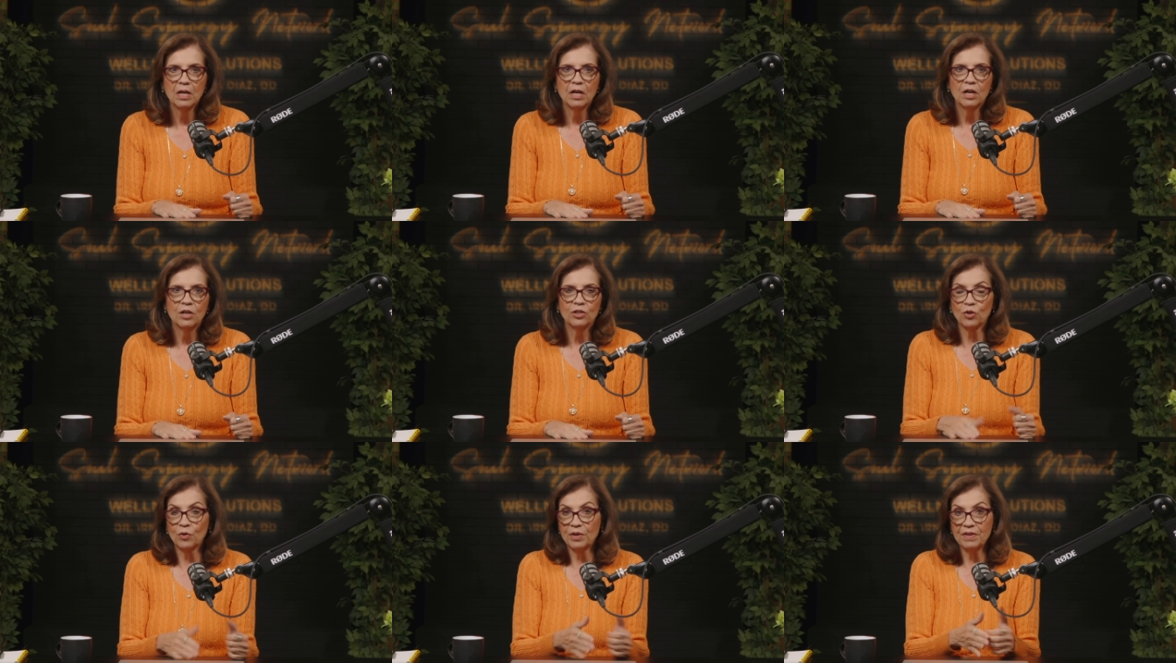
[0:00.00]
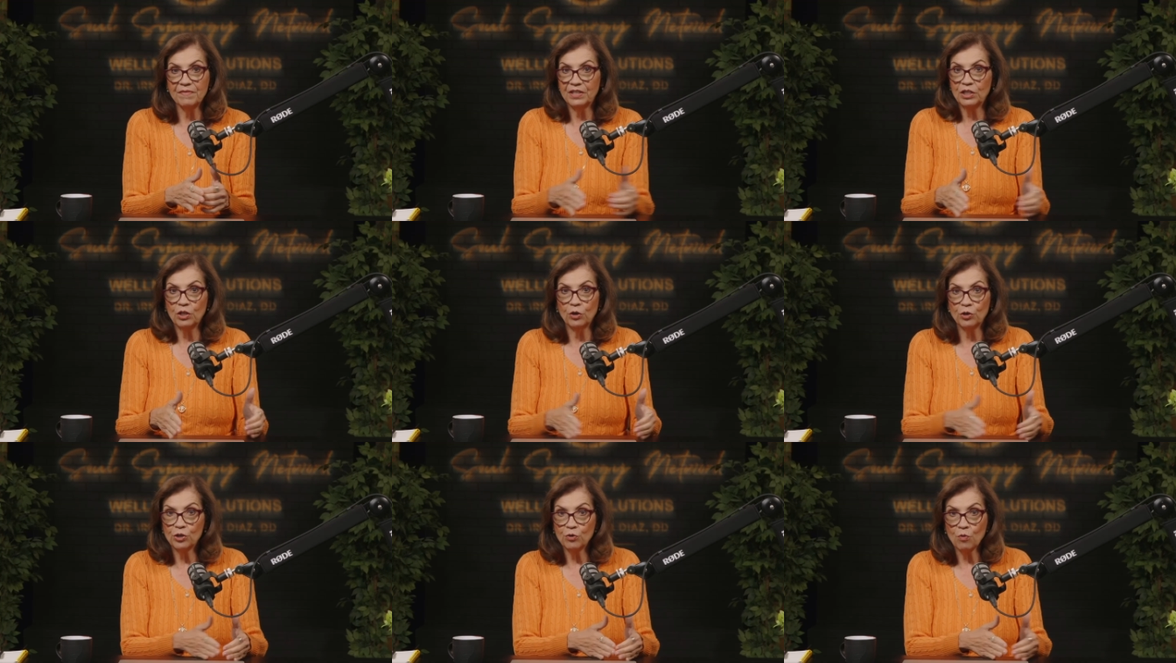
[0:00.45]
So even
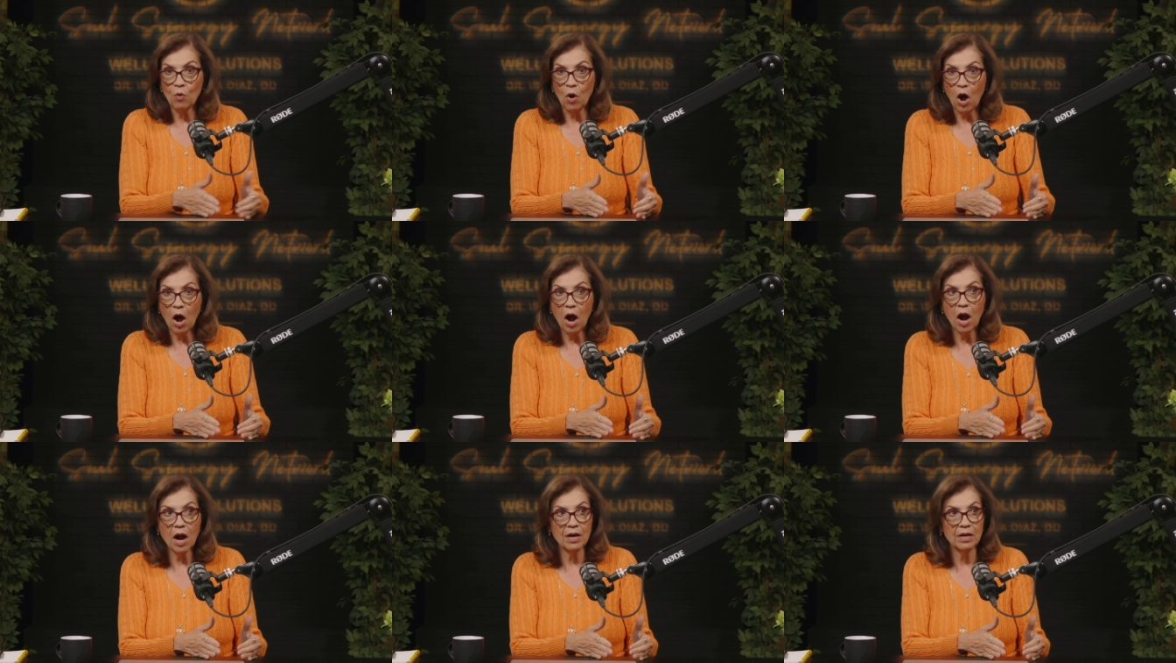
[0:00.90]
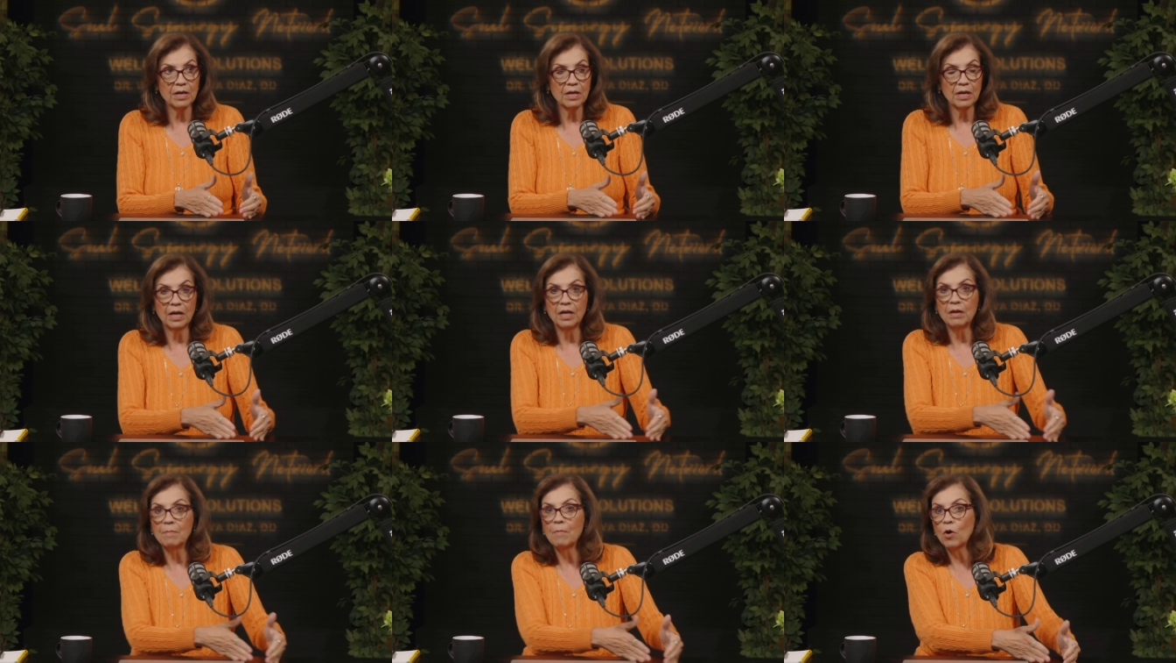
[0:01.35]
though you are
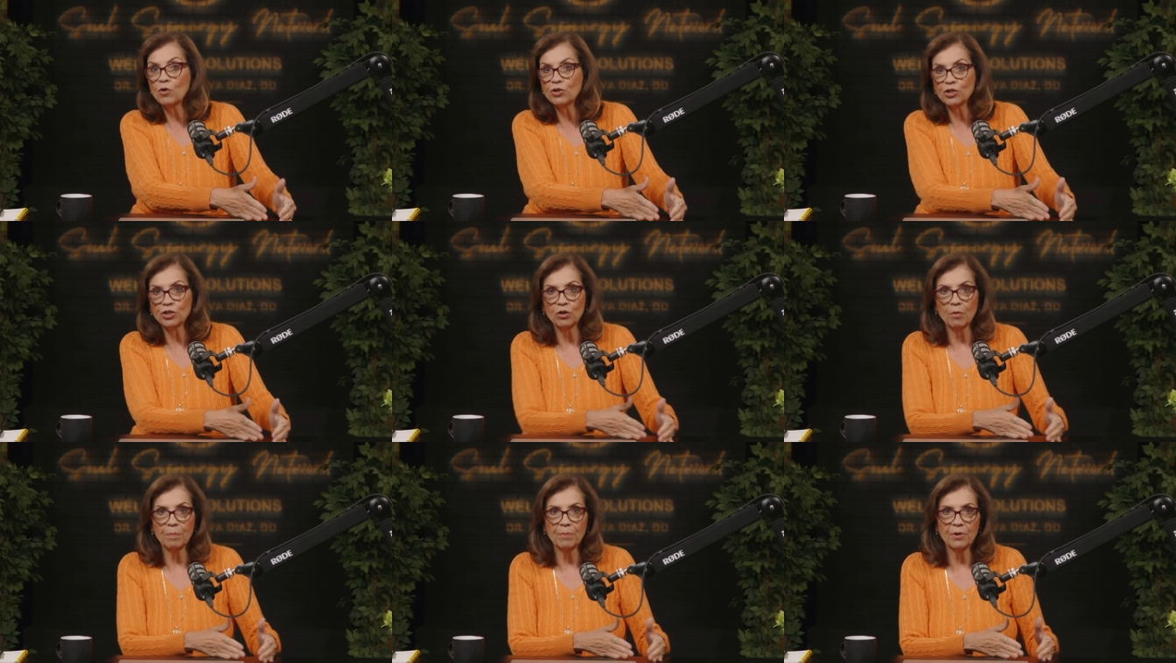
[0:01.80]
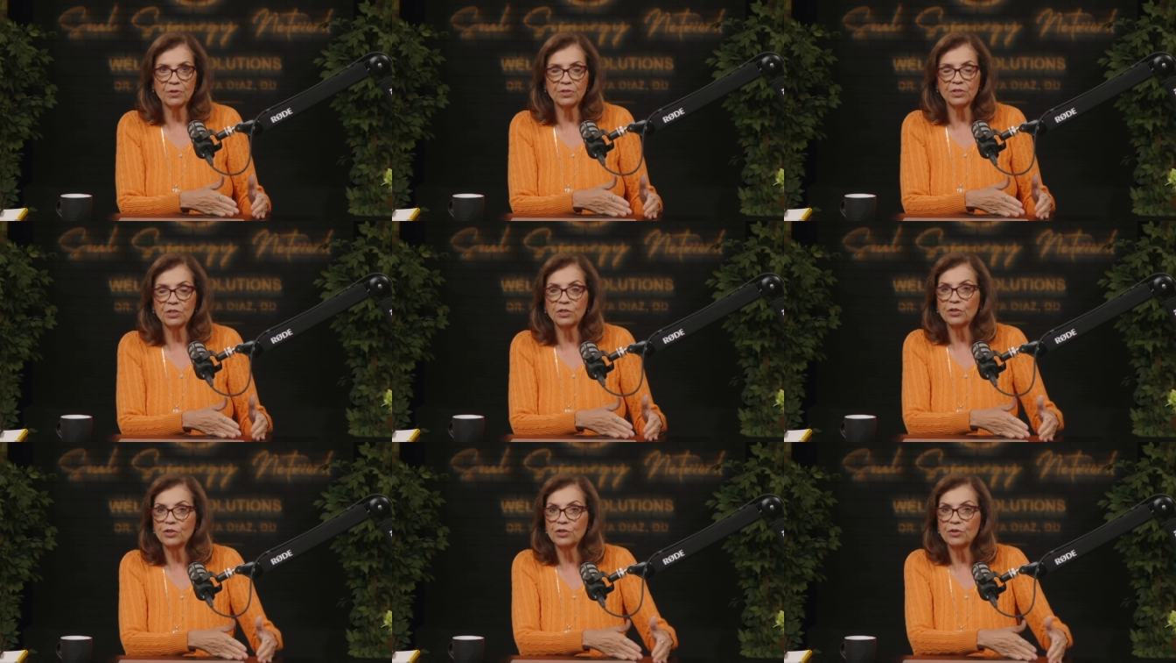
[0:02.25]
an emotional
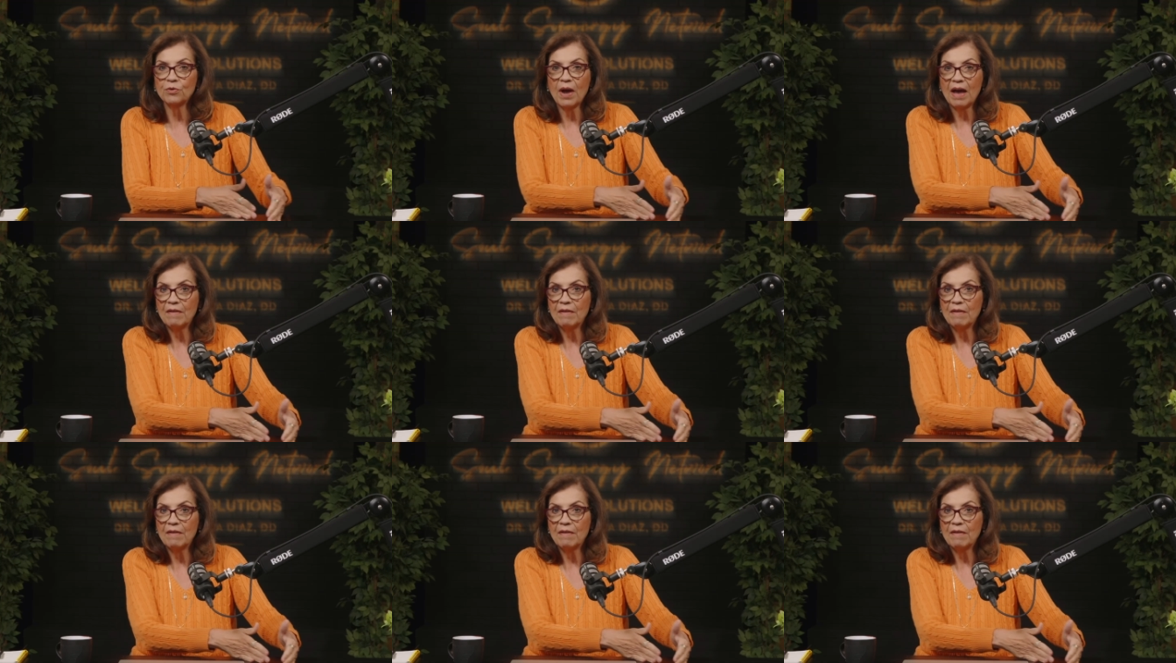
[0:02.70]
person, or you